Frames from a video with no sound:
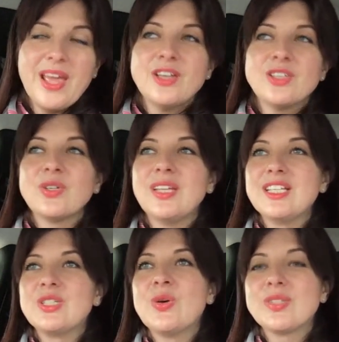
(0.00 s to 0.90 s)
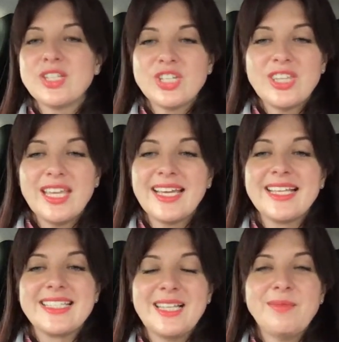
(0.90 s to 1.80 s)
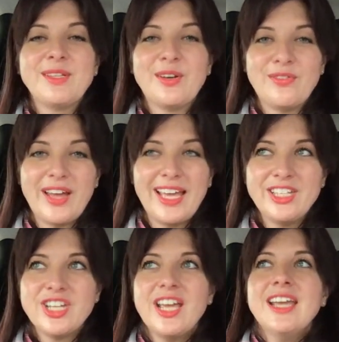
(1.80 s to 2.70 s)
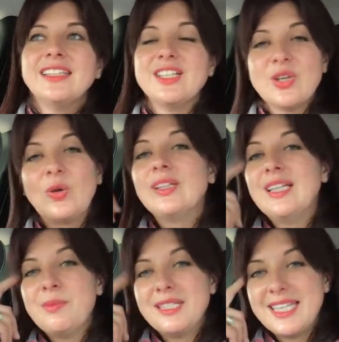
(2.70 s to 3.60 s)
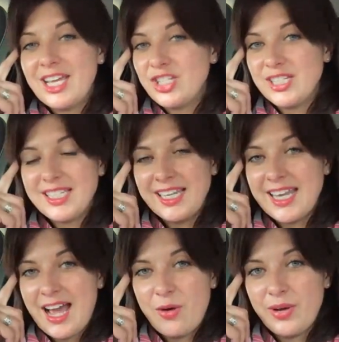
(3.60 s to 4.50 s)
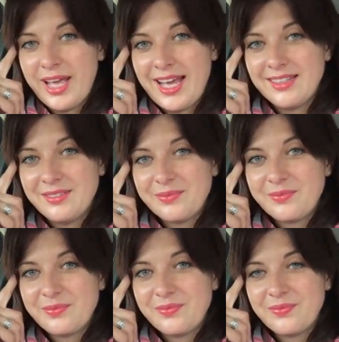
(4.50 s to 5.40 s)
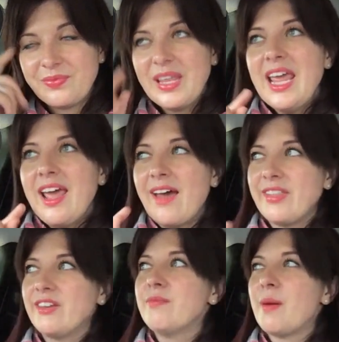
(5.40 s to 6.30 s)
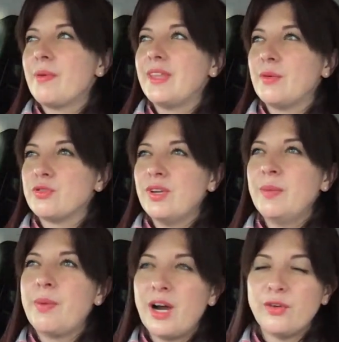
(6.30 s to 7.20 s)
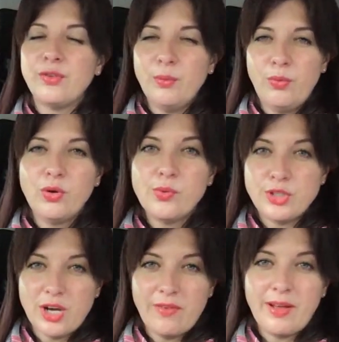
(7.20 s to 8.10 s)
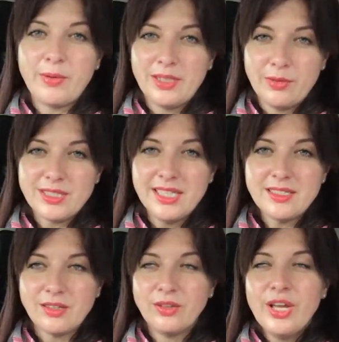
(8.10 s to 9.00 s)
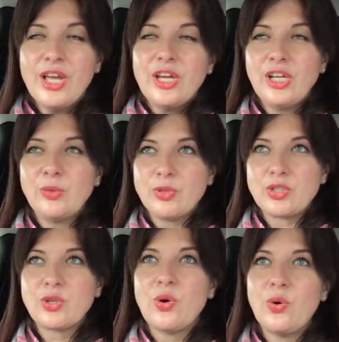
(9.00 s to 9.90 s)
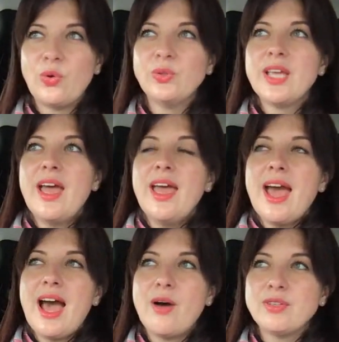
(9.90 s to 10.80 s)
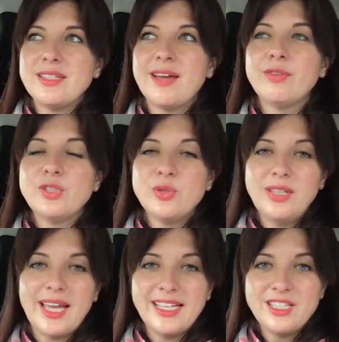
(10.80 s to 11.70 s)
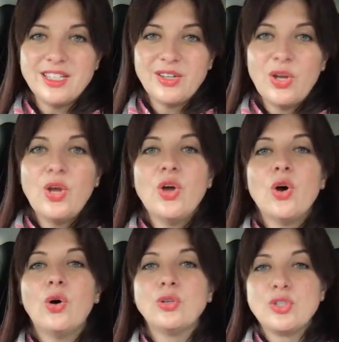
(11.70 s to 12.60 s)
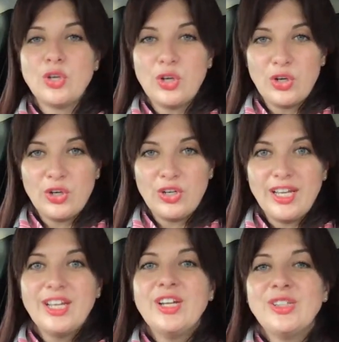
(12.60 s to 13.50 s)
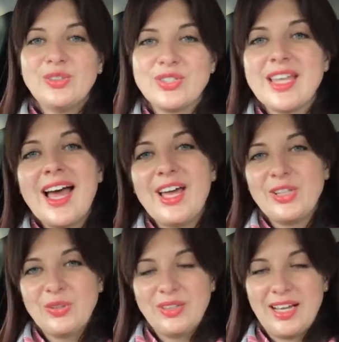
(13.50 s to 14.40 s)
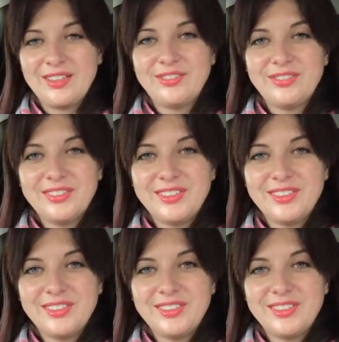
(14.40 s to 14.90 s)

So there is no such a thing as limit of age. There's all the limitations in our head. And I remember there was a really powerful book which I read when I was little. It was called How It's Never Too Late or Too Early to Start a New Life.